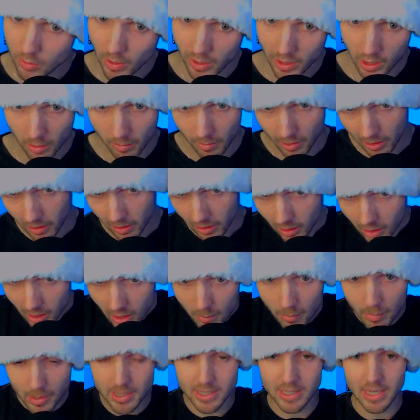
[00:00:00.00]
why I got my,
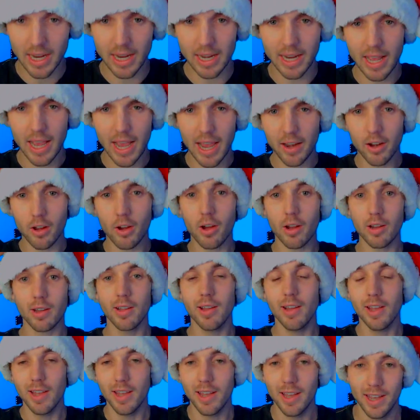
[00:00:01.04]
my Santa hat on,
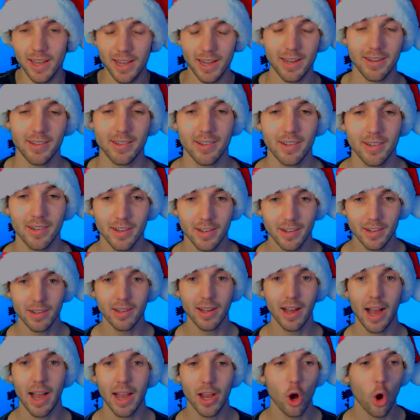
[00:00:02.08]
and uh,
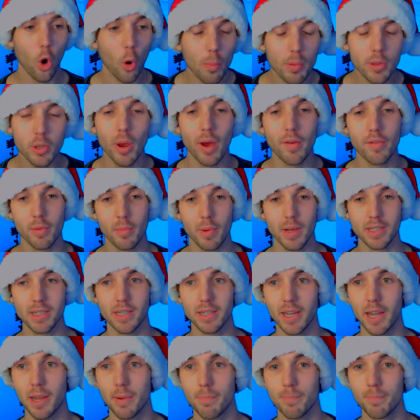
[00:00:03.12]
I hope you have an amazing
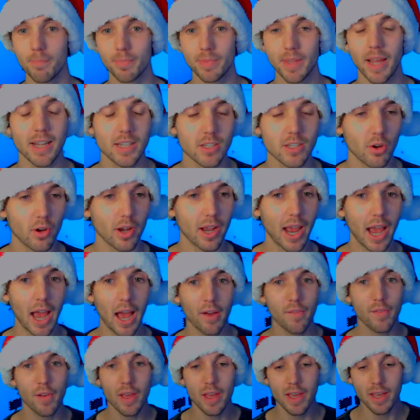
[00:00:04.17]
day. That's all I
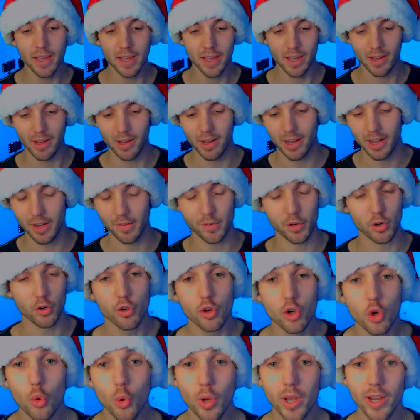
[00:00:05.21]
have. Uh, if you're
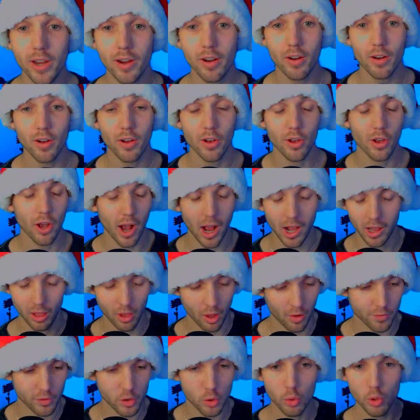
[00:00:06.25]
new here, I
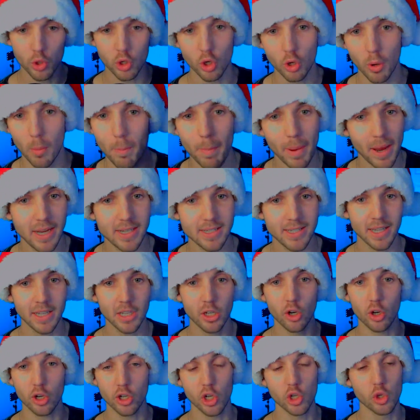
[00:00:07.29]
love you. You're amazing.
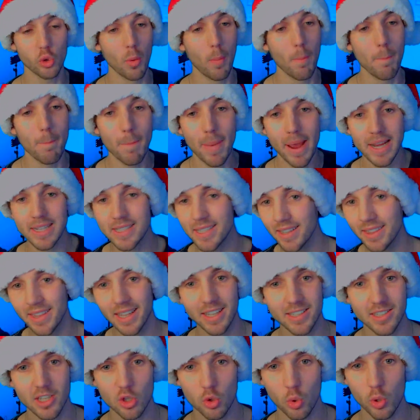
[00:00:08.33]
You're going to do amazing
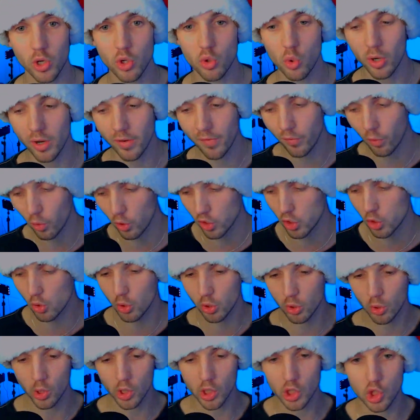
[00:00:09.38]
things in twenty twenty-four. You're
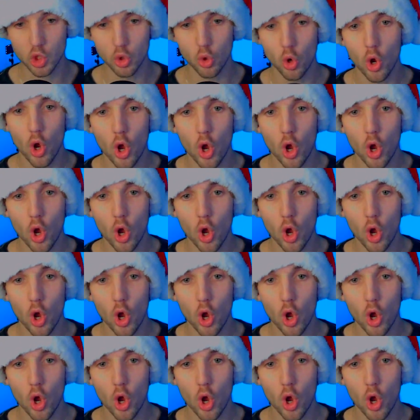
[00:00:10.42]
going to